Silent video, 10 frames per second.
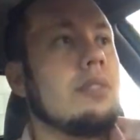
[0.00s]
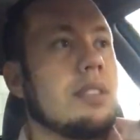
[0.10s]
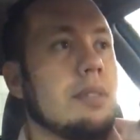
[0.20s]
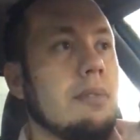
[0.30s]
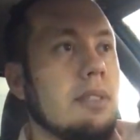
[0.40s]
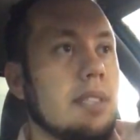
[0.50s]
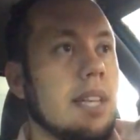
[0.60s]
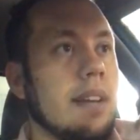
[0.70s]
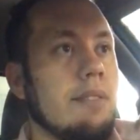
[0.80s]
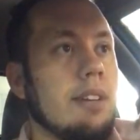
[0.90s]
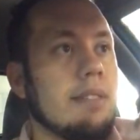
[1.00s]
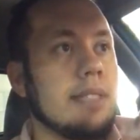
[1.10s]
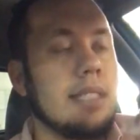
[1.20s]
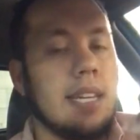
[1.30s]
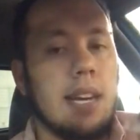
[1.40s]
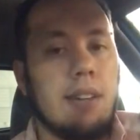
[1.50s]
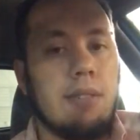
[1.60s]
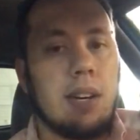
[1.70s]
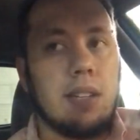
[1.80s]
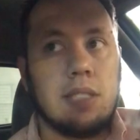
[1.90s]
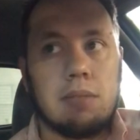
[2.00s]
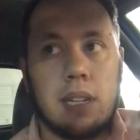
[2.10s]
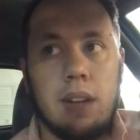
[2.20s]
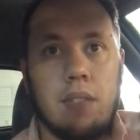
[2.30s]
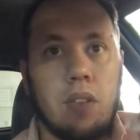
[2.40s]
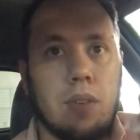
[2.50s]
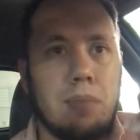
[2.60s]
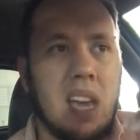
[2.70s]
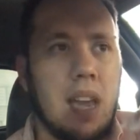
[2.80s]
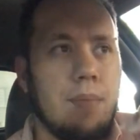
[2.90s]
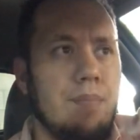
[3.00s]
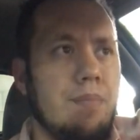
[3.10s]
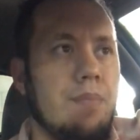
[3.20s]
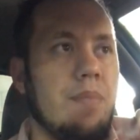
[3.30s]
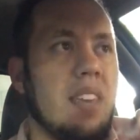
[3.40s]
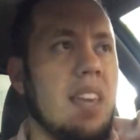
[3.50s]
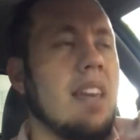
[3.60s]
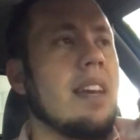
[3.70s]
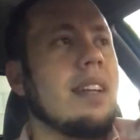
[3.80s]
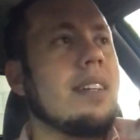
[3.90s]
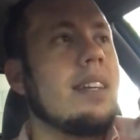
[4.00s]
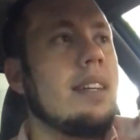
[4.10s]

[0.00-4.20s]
So we'll see. We'll have to see how well he's recovered from that. And